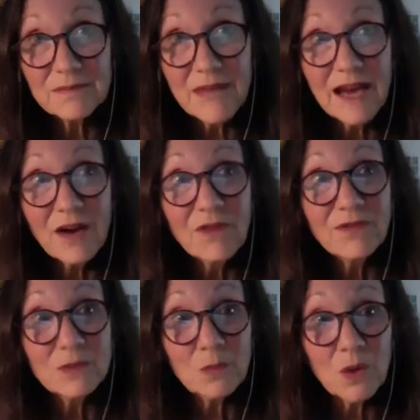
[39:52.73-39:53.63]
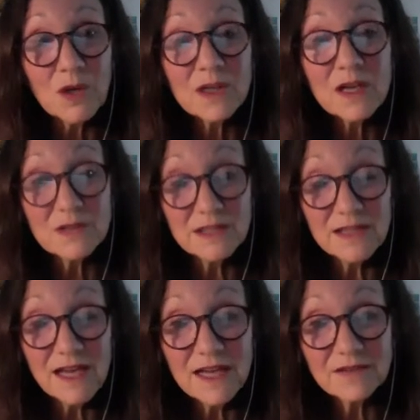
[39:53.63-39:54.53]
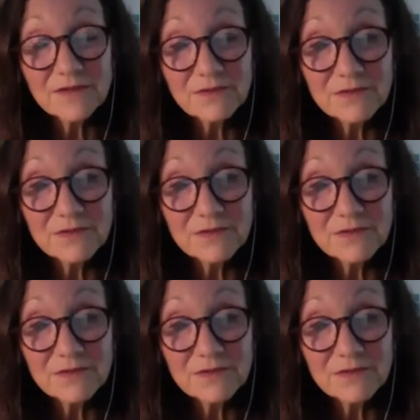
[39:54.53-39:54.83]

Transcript: often work on a lot of